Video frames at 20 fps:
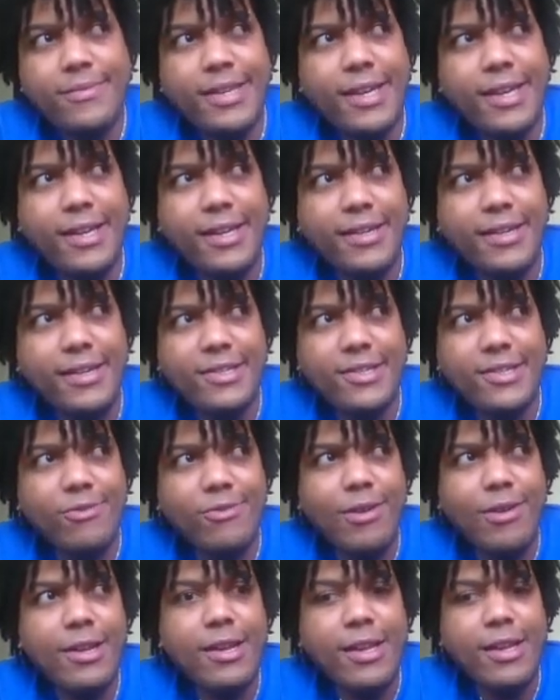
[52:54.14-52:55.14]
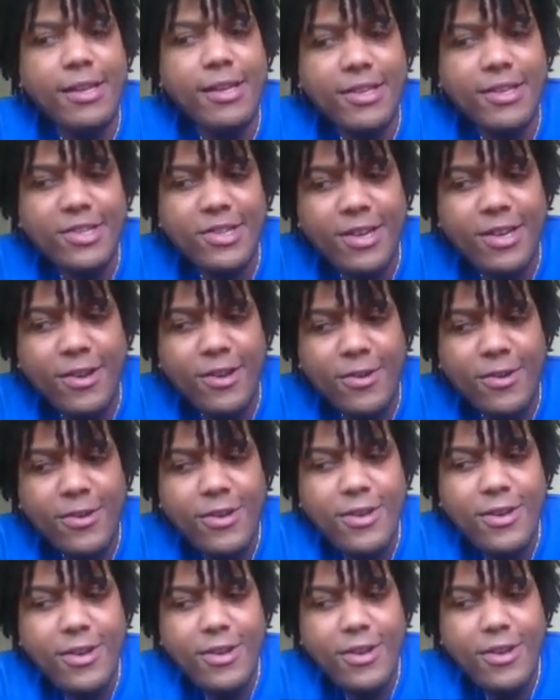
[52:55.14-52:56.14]
Yeah, it's just what it is, you know?
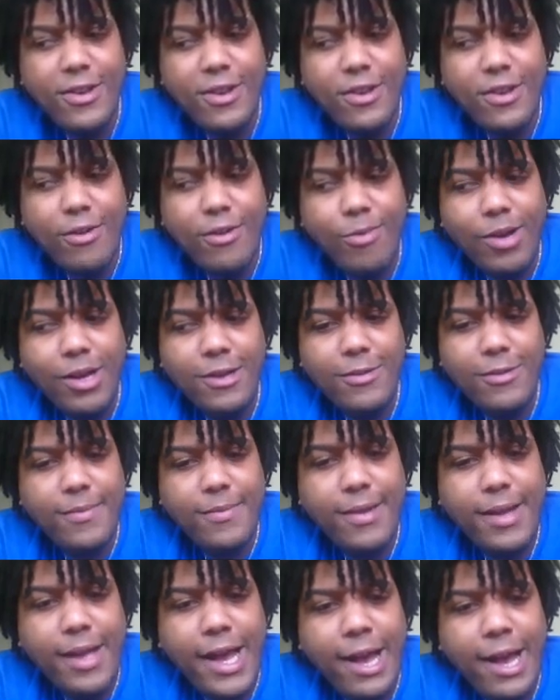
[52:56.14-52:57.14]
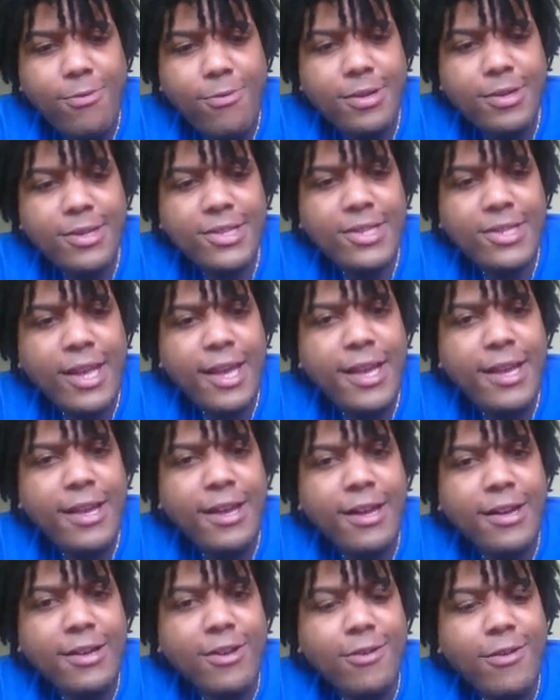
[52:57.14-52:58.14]
Well, yeah. I want to say
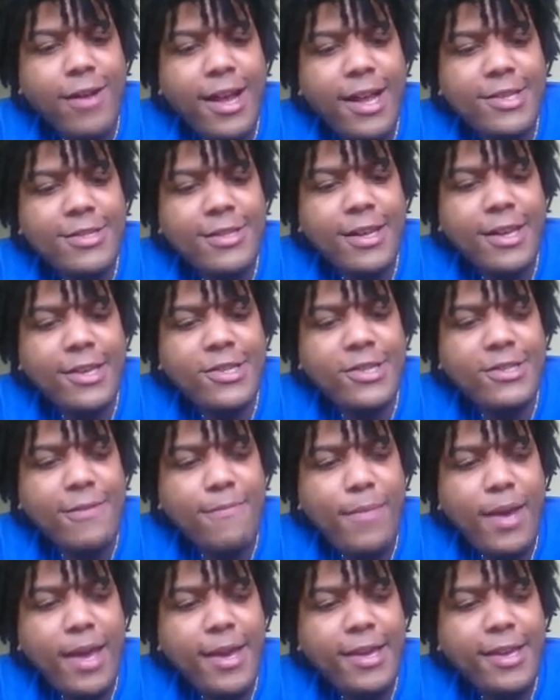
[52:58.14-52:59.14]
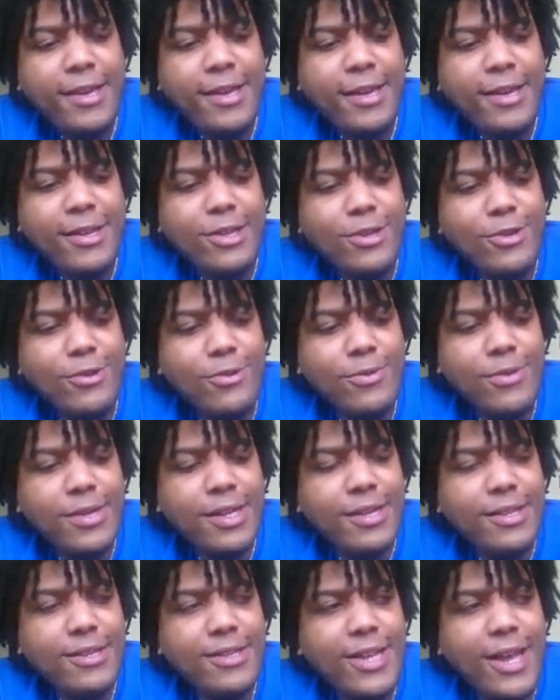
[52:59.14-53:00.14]
a congratulations to Becky, and you
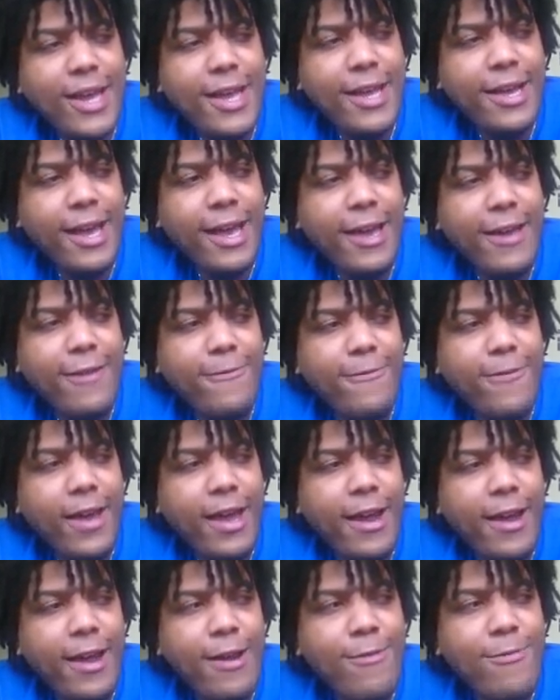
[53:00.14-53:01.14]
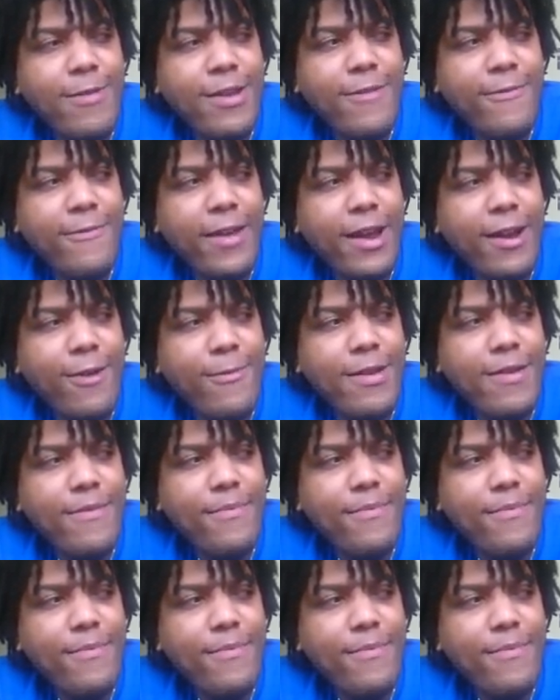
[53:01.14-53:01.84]
can take a very, very